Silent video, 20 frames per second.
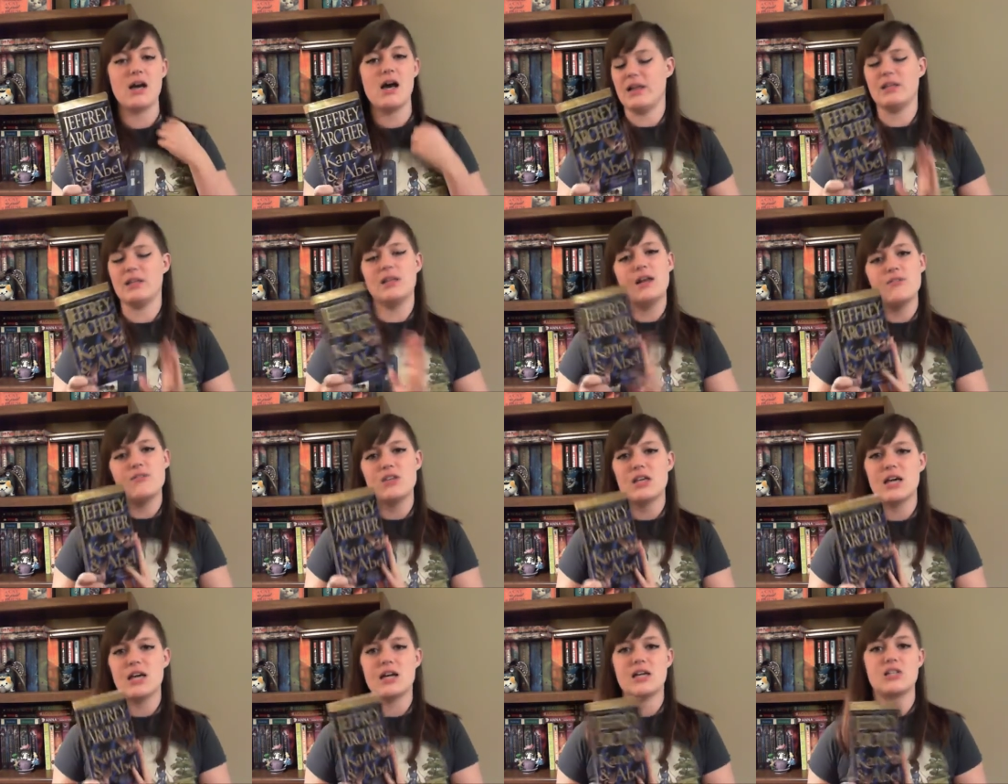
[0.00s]
I love the
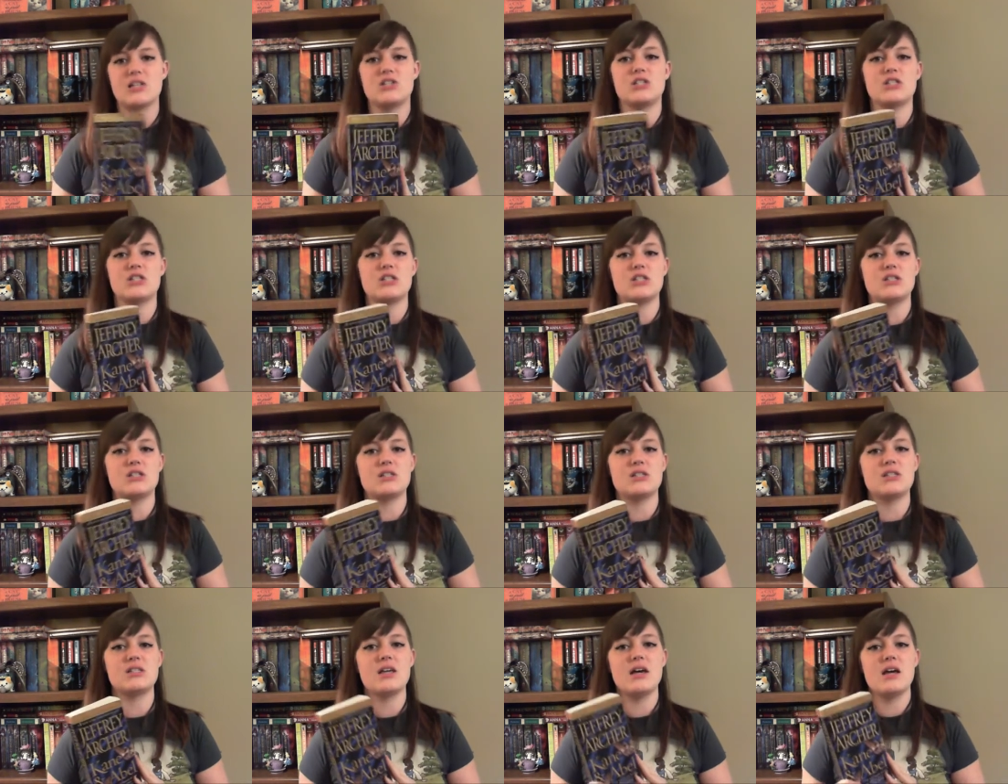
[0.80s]

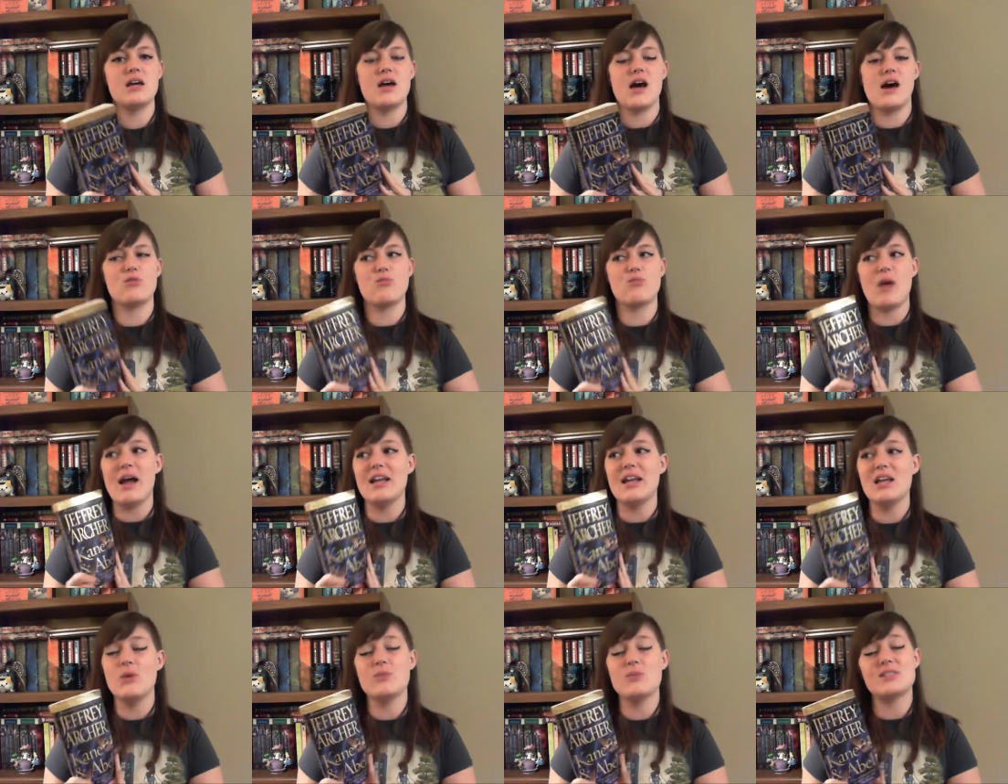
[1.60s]
characters. Uh,
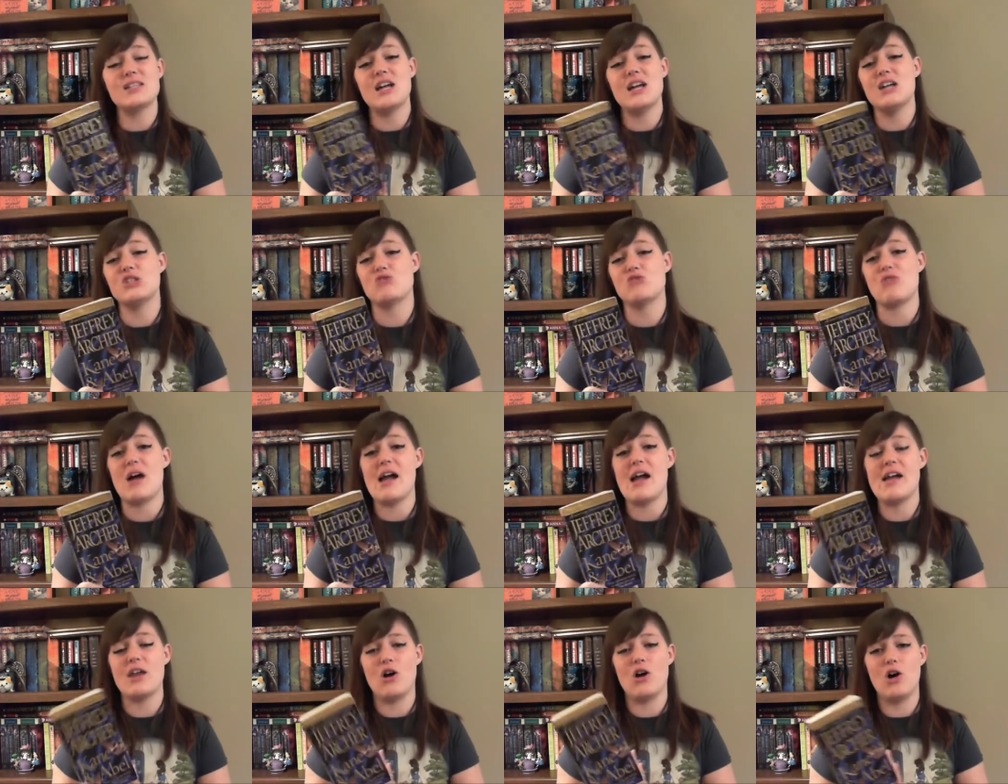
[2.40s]
writing was not
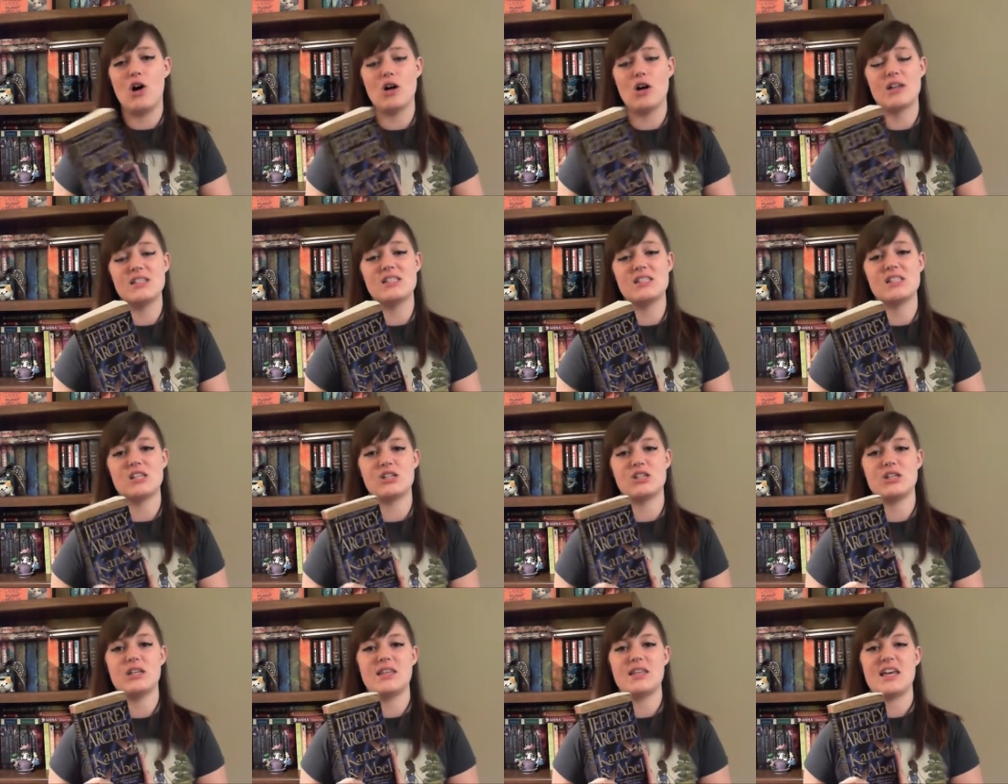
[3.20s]
dry at all,
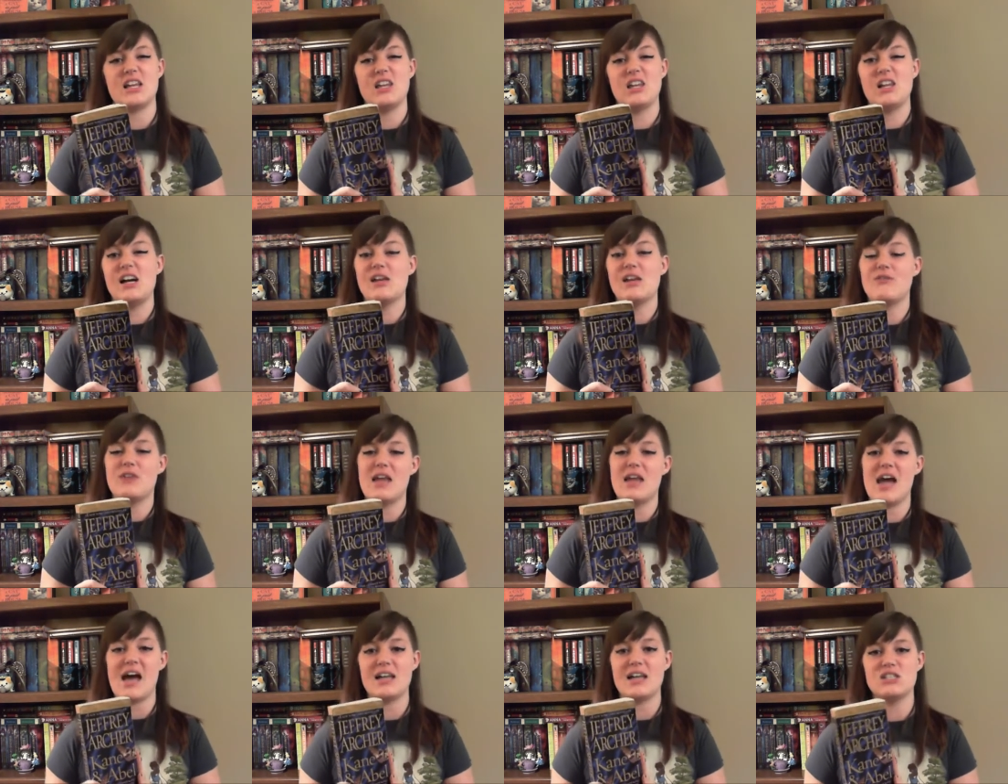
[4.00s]
considering that a lot of it
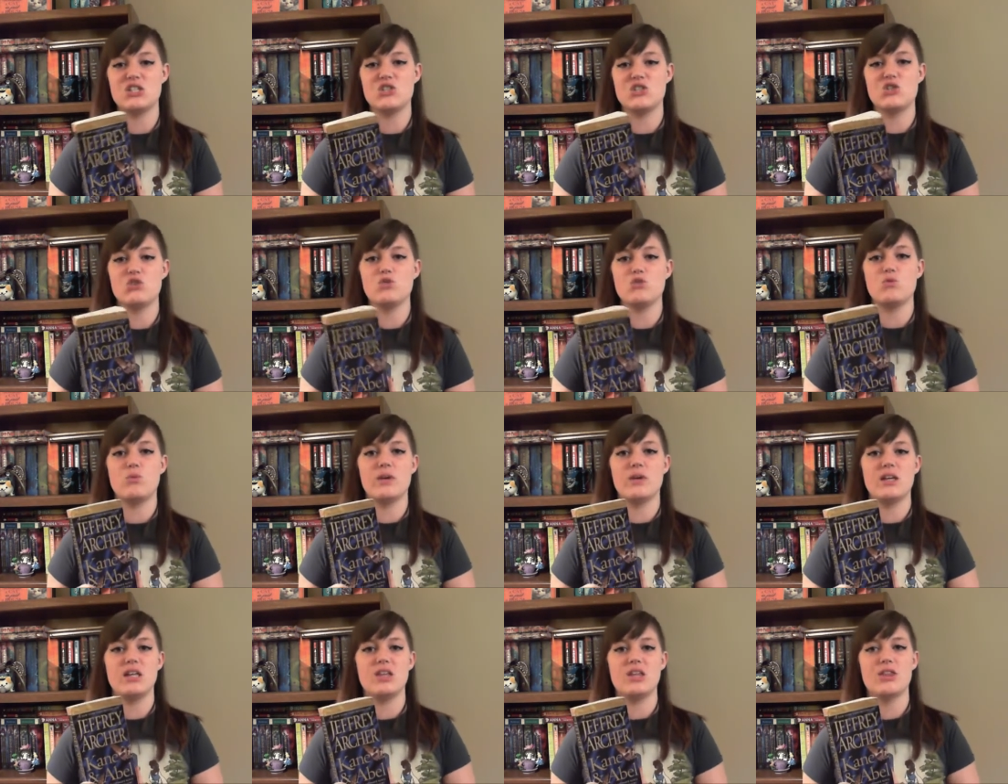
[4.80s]
had to do
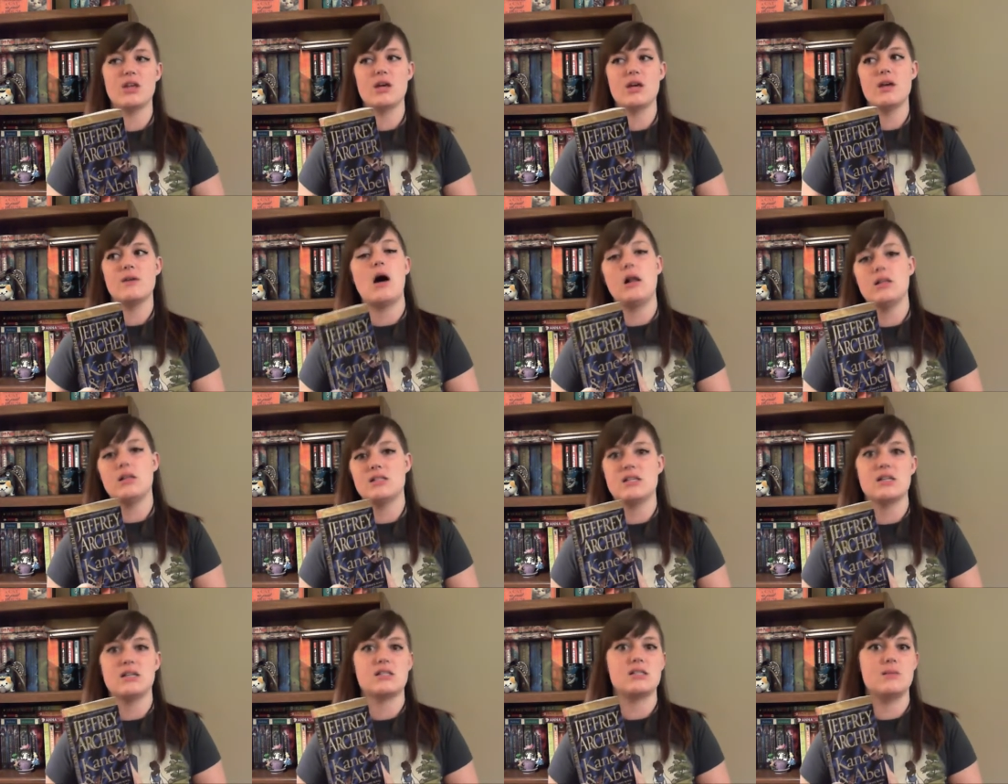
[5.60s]
with
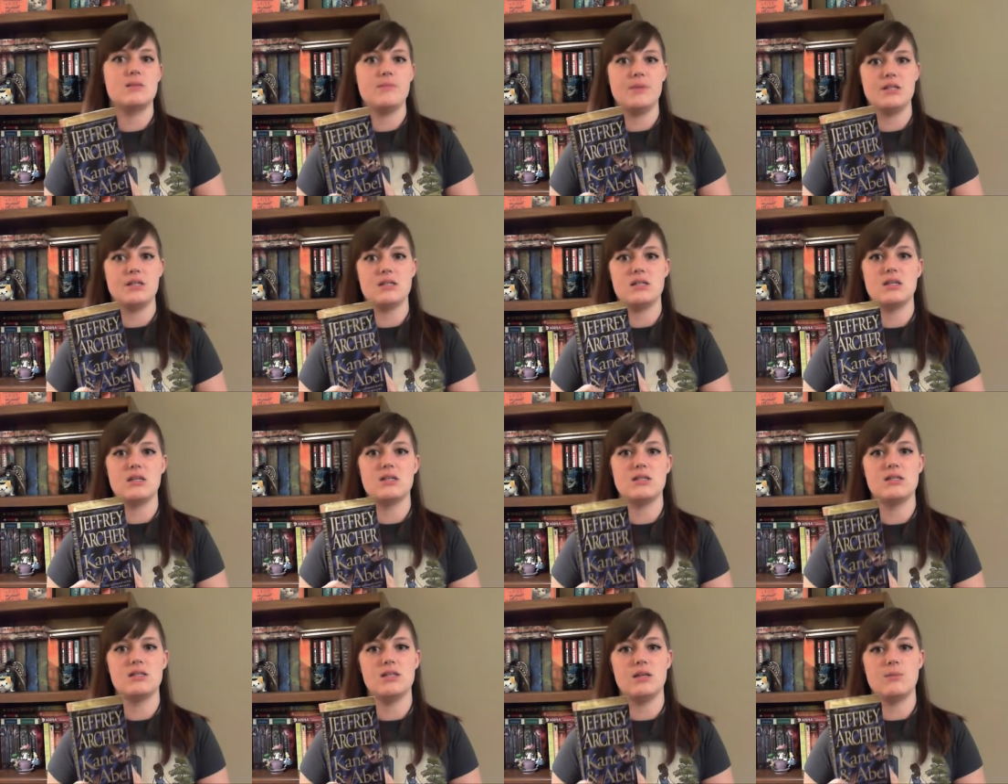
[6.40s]
politics and
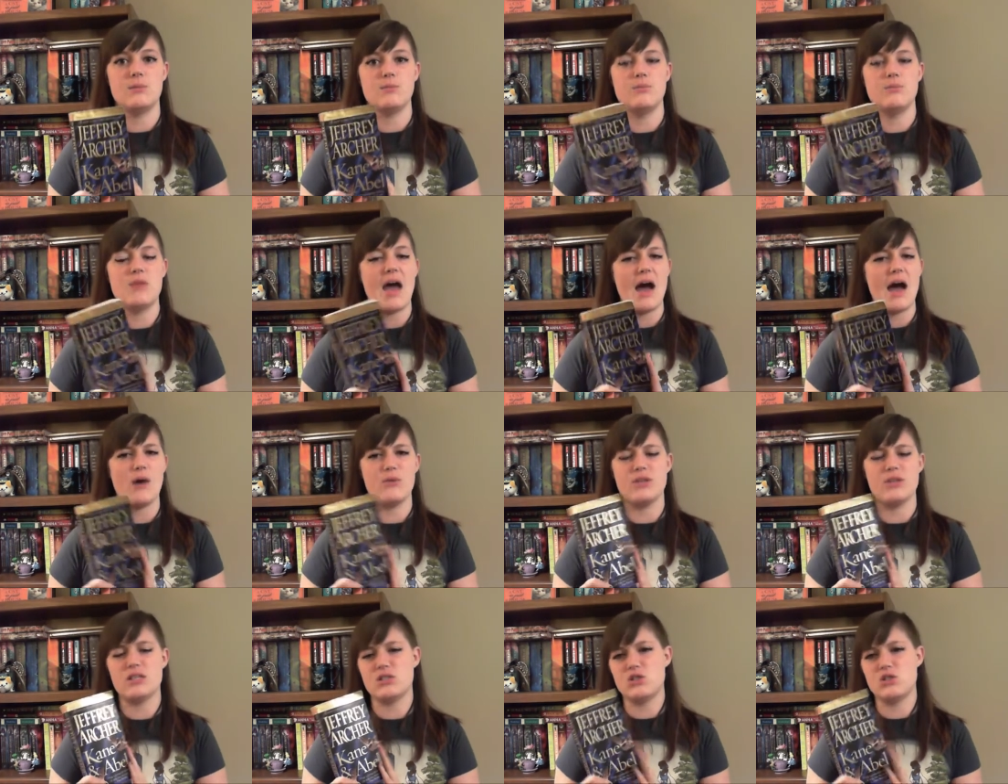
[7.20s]
business and how
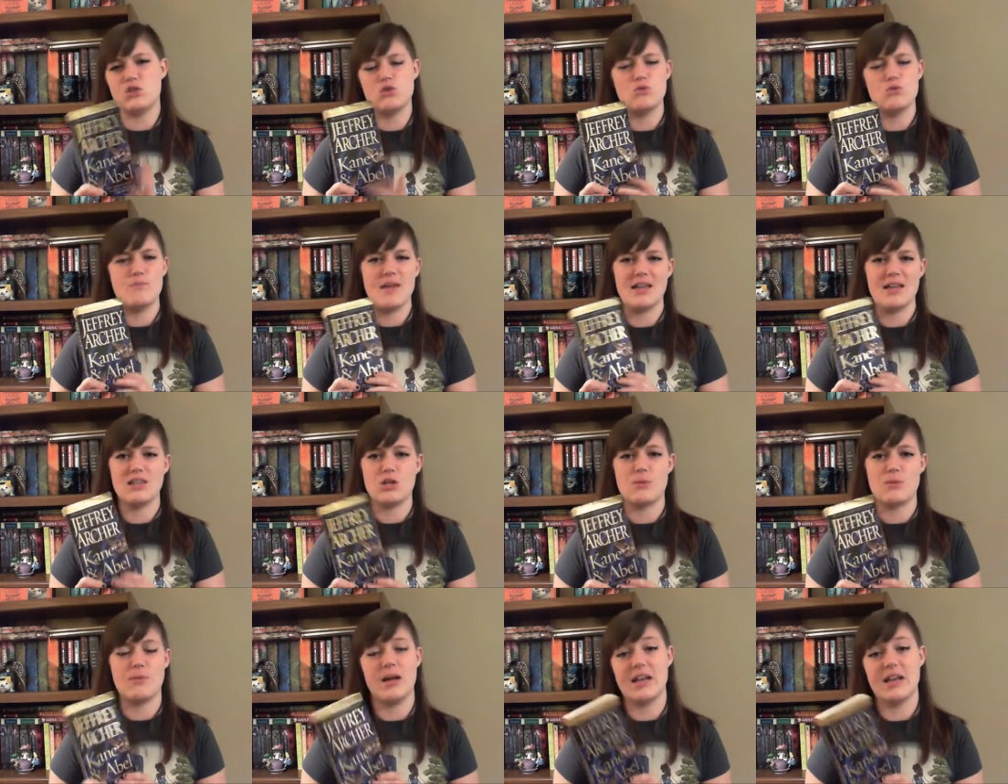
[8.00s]
these two made
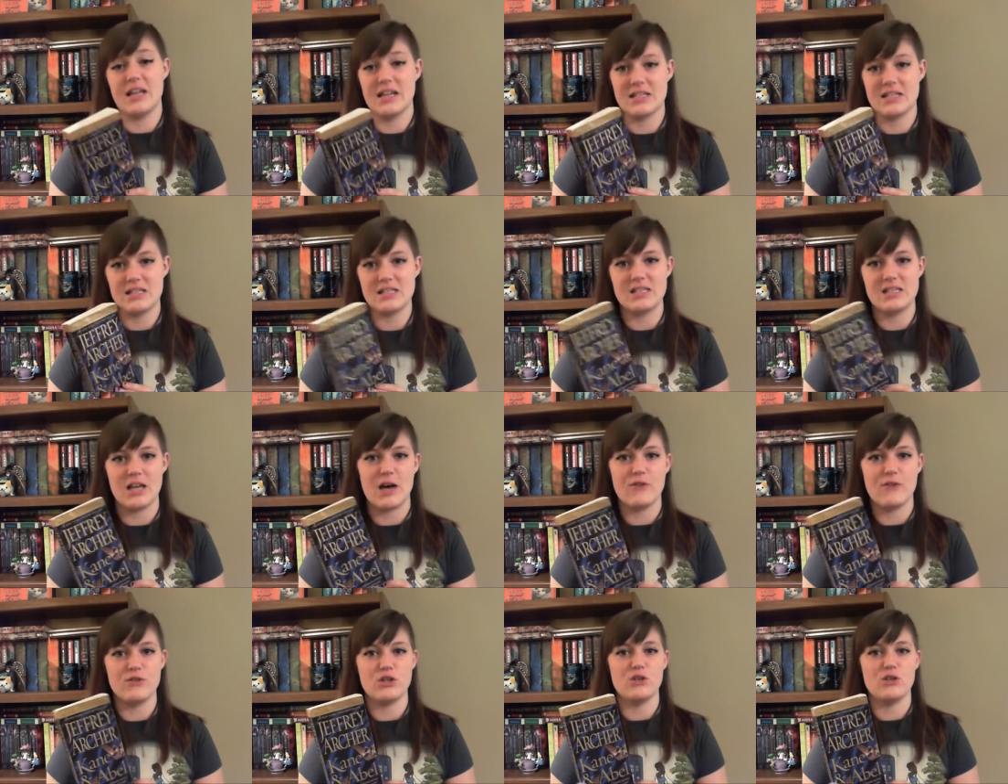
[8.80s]
their money and
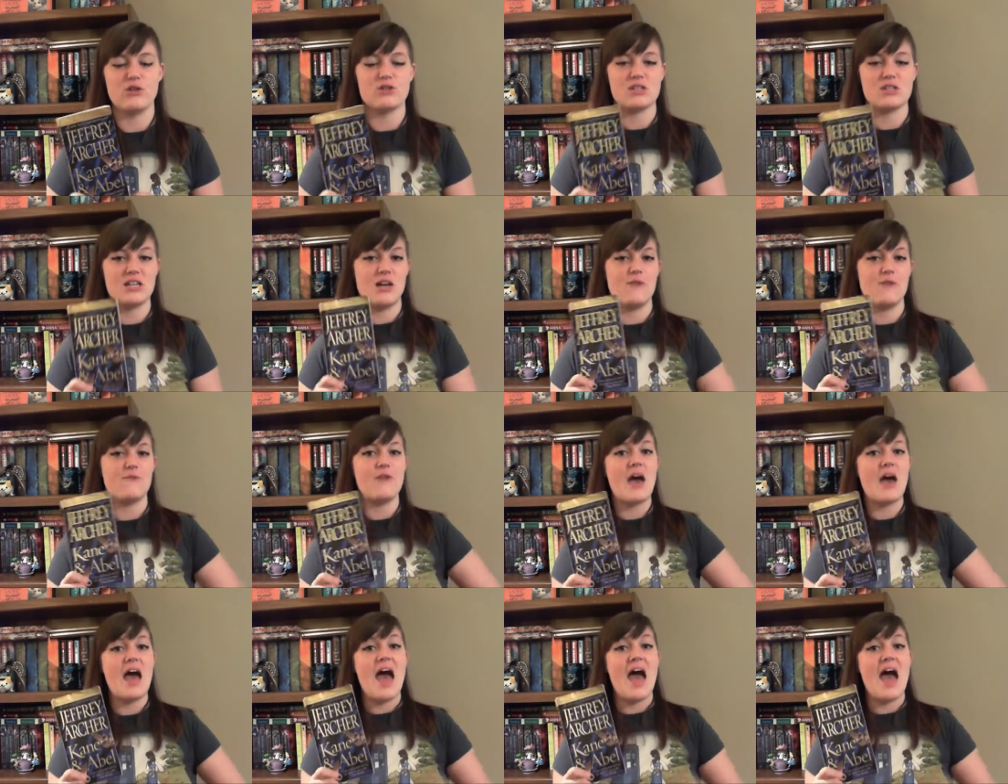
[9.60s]
stuff. You know, there's enough